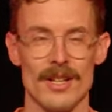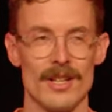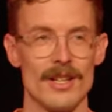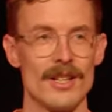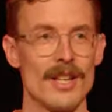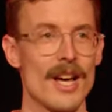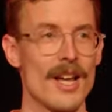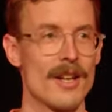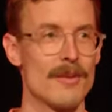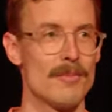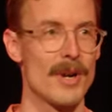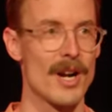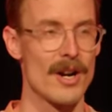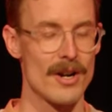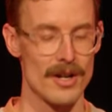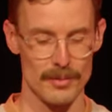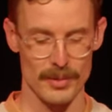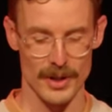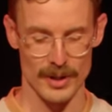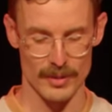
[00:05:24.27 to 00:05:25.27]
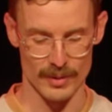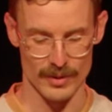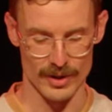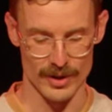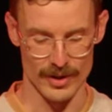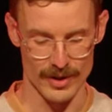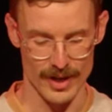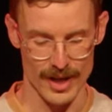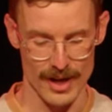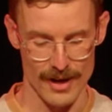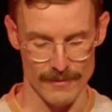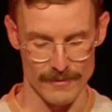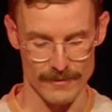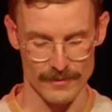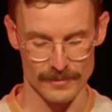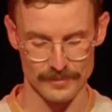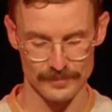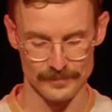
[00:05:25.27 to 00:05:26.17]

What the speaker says: that married people don't have.